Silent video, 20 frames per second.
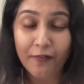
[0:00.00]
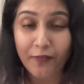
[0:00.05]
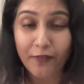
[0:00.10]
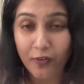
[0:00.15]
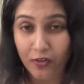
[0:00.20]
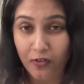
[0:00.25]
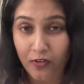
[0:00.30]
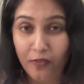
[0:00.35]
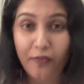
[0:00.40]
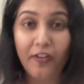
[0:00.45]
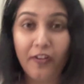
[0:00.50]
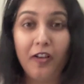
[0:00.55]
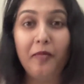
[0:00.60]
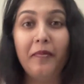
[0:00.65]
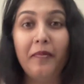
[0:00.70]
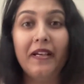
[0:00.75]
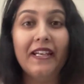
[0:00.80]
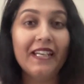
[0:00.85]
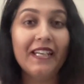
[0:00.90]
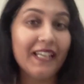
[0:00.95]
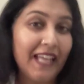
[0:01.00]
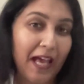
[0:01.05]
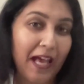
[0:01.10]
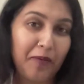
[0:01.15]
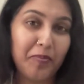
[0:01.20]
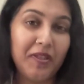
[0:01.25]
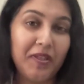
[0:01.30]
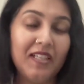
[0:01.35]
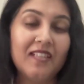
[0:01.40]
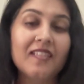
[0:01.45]
fulfillment and
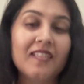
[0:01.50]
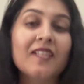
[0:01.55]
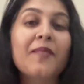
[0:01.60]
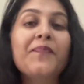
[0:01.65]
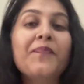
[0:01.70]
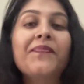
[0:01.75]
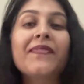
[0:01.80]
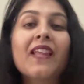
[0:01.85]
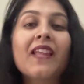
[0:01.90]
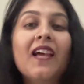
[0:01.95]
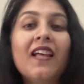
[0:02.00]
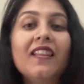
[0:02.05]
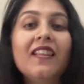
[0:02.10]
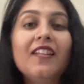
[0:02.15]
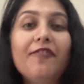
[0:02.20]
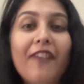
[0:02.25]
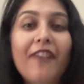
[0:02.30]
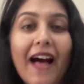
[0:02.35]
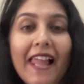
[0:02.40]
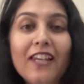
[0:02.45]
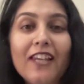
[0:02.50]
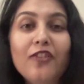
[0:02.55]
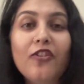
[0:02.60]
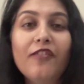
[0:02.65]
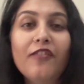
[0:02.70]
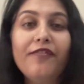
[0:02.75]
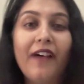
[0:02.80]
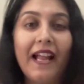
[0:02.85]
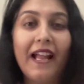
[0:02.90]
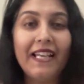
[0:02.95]
happiness. The value
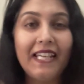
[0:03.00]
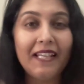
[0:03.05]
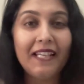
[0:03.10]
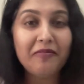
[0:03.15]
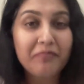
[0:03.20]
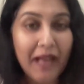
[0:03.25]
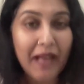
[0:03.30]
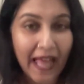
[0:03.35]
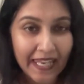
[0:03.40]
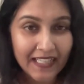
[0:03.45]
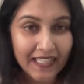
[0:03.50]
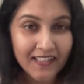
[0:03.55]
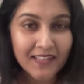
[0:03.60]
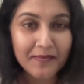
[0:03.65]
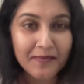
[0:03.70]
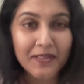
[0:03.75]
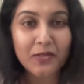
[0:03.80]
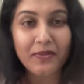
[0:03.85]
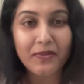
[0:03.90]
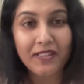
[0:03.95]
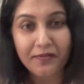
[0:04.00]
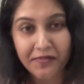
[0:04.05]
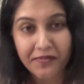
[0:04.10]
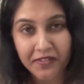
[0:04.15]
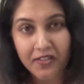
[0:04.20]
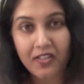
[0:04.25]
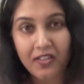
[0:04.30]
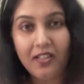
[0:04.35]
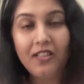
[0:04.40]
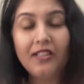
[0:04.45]
of finding balance between
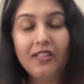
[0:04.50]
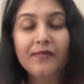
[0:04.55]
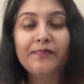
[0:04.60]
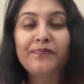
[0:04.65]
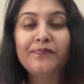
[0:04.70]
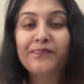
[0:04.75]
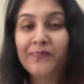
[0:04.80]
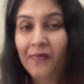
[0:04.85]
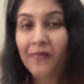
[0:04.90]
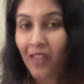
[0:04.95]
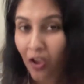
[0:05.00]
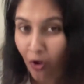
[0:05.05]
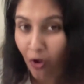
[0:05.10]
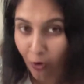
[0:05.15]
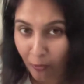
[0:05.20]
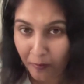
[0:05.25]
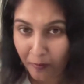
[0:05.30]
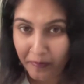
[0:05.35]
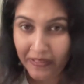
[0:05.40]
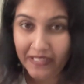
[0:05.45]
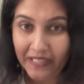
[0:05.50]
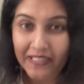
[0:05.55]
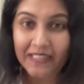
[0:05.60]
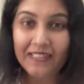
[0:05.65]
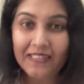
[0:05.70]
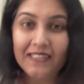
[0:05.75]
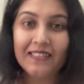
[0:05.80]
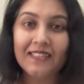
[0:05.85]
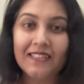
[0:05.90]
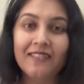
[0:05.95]
work,
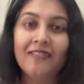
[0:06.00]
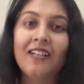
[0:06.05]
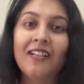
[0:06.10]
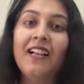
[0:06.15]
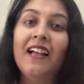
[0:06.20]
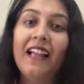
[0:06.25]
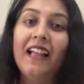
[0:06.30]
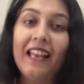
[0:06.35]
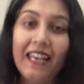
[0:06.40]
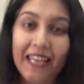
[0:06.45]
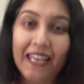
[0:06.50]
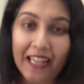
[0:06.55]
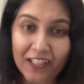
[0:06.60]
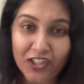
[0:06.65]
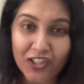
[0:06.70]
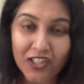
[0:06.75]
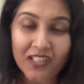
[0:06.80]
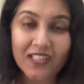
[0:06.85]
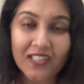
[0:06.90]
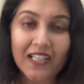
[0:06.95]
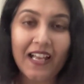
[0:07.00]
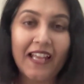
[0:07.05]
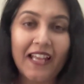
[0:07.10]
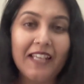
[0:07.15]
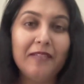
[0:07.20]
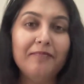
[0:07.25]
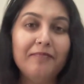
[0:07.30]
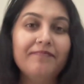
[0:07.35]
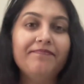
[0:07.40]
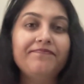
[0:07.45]
hobbies, leisure
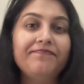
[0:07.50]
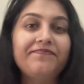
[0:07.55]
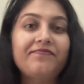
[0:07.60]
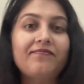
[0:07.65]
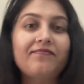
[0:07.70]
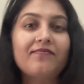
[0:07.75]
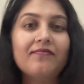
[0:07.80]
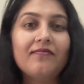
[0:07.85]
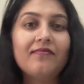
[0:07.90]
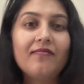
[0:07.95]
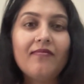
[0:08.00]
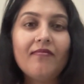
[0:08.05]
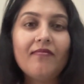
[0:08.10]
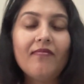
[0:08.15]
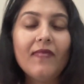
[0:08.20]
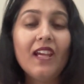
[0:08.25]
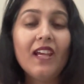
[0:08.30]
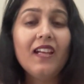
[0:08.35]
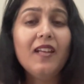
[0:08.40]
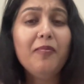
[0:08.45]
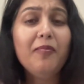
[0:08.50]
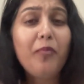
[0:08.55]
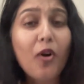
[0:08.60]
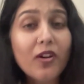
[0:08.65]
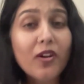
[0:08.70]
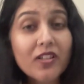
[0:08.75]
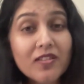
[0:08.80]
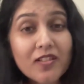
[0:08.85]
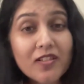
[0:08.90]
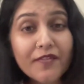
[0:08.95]
time,
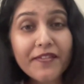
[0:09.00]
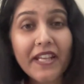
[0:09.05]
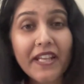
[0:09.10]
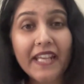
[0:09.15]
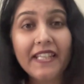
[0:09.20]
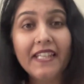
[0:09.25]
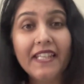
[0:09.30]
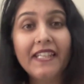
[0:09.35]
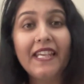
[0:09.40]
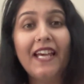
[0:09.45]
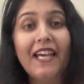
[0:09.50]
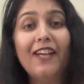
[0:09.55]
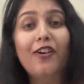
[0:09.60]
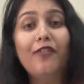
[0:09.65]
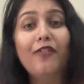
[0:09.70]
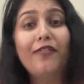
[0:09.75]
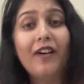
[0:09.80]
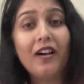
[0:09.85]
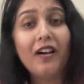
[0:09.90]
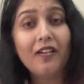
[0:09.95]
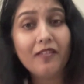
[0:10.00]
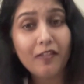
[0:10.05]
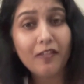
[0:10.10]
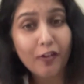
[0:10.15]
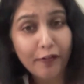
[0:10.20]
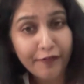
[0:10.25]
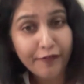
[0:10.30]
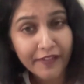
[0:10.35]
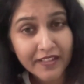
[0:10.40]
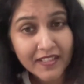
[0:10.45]
importance of taking care of
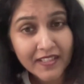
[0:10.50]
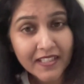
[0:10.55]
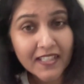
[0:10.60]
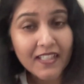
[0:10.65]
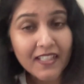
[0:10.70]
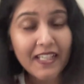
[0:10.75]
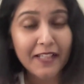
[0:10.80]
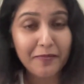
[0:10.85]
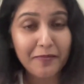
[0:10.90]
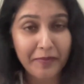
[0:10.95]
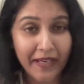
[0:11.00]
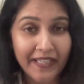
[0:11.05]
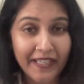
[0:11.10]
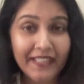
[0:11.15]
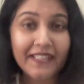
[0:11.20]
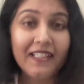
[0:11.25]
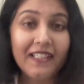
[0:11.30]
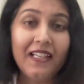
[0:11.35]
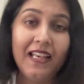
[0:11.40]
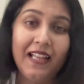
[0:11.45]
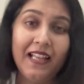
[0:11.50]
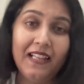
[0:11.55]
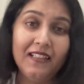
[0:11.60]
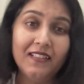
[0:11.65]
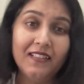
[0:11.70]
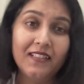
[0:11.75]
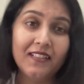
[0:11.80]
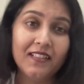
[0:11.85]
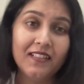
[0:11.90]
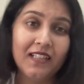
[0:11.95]
our physical and mental
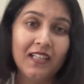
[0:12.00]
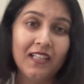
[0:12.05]
health,